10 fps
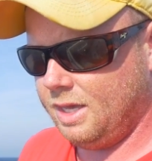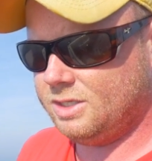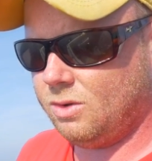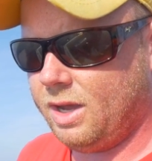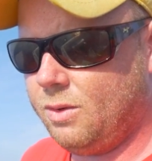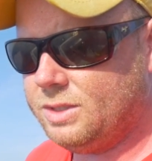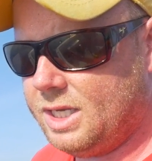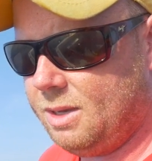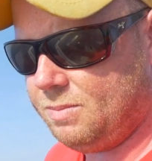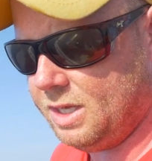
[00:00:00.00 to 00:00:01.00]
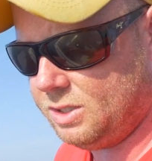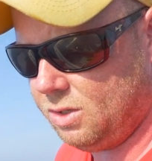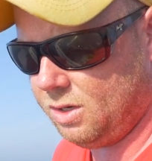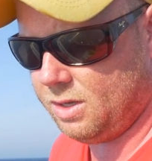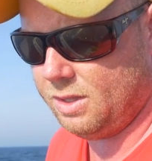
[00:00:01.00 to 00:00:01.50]
And so I always keep this
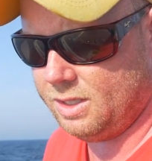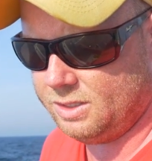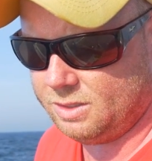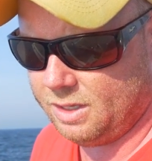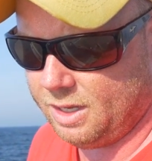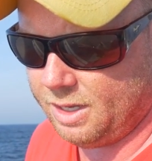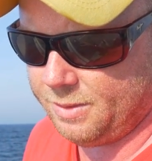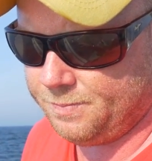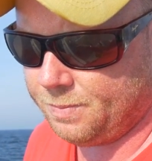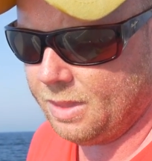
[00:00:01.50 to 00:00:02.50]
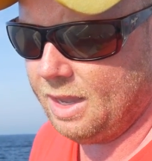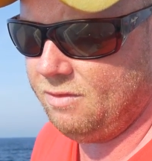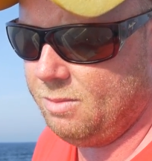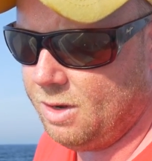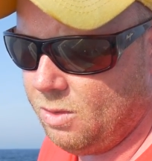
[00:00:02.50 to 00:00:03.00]
hook, this um,
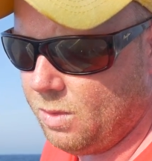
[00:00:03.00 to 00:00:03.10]
heavy minnow